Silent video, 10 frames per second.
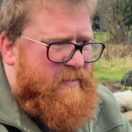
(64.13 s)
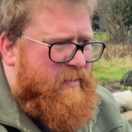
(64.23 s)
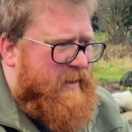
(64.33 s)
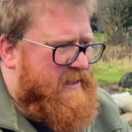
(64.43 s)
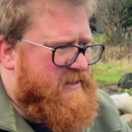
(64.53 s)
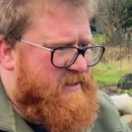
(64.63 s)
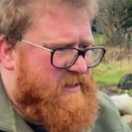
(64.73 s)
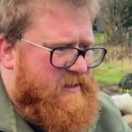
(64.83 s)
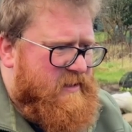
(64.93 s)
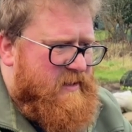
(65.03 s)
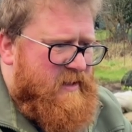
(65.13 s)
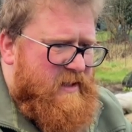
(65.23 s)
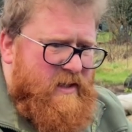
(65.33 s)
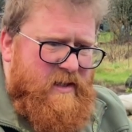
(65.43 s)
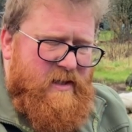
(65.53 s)
pepper plants, and
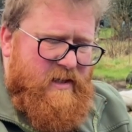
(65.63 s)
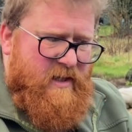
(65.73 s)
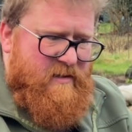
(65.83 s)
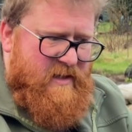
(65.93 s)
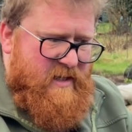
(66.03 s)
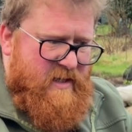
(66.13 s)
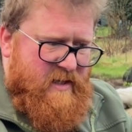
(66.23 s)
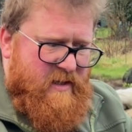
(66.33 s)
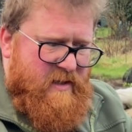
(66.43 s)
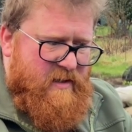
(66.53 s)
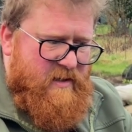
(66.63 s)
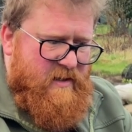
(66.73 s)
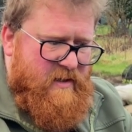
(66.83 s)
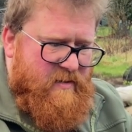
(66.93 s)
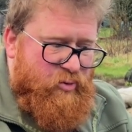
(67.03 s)
get the
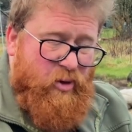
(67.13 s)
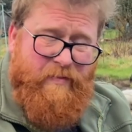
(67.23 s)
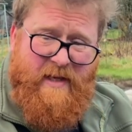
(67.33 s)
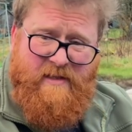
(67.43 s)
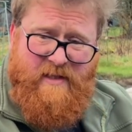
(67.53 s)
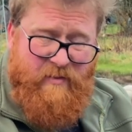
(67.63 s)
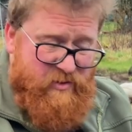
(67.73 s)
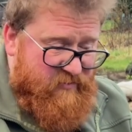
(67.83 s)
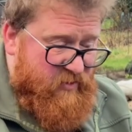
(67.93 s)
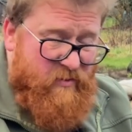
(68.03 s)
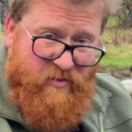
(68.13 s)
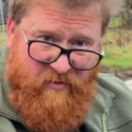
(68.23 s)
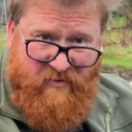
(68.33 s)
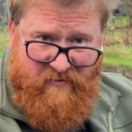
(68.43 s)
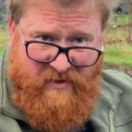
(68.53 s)
broad beans in, which we've done. We've done
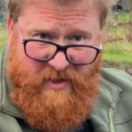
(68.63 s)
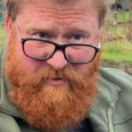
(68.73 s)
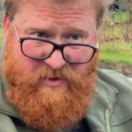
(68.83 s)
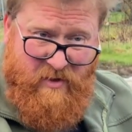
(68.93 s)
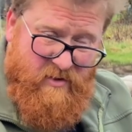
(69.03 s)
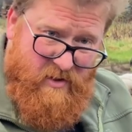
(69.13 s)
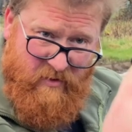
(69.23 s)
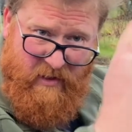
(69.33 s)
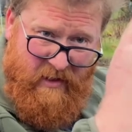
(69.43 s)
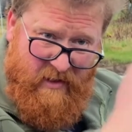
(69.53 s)
a few videos on those. I'll